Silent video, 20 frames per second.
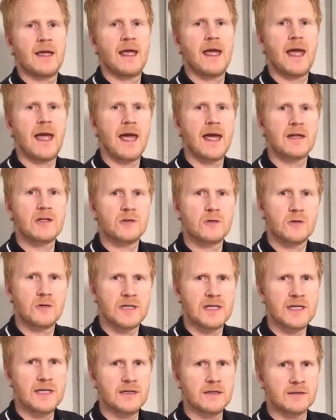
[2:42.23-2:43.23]
and your
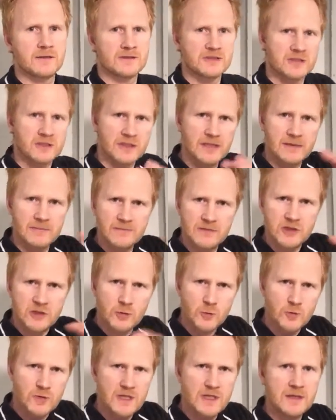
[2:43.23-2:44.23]
heel. So in
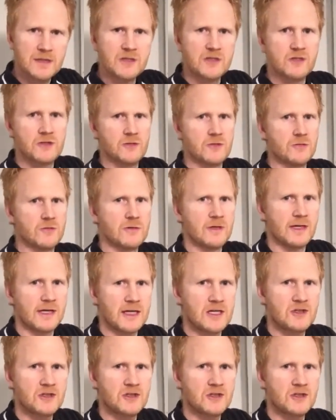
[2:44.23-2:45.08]
between the two, okay?